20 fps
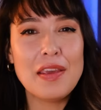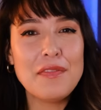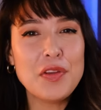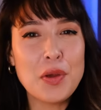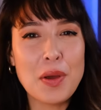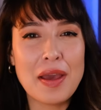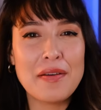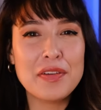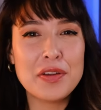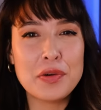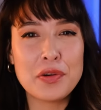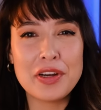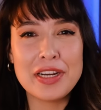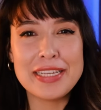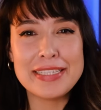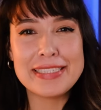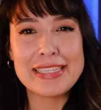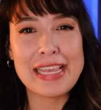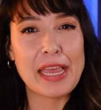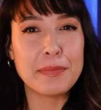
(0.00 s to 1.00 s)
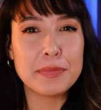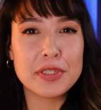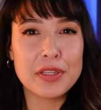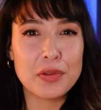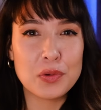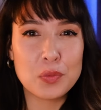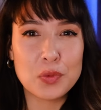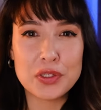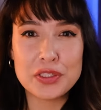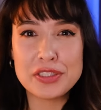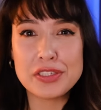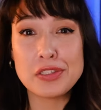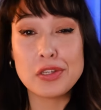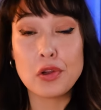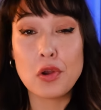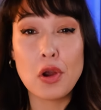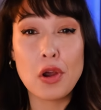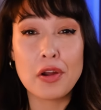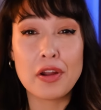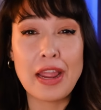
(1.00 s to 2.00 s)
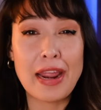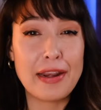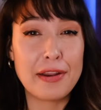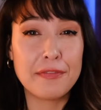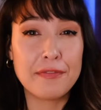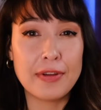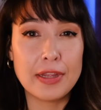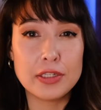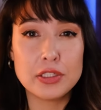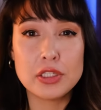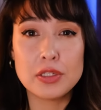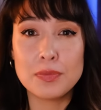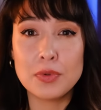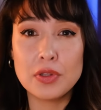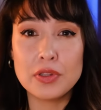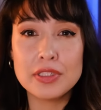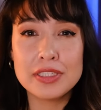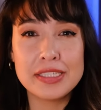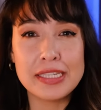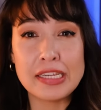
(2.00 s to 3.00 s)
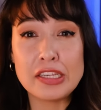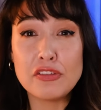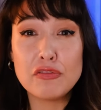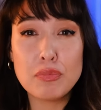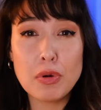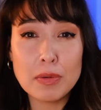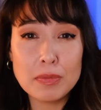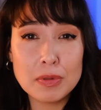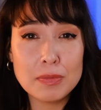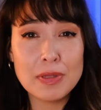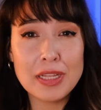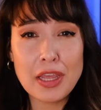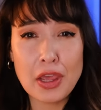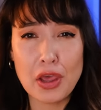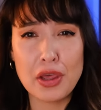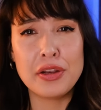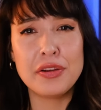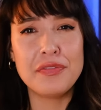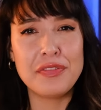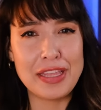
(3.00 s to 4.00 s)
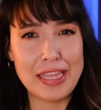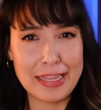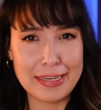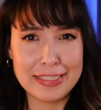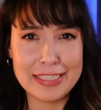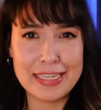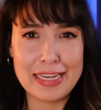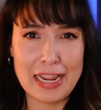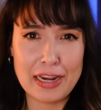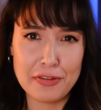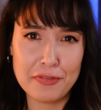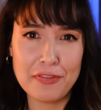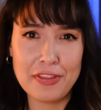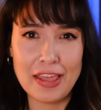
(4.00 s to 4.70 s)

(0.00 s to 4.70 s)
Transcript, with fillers: you haven't already escaped to the woods to grow organic vegetables, then you've probably heard of the Internet of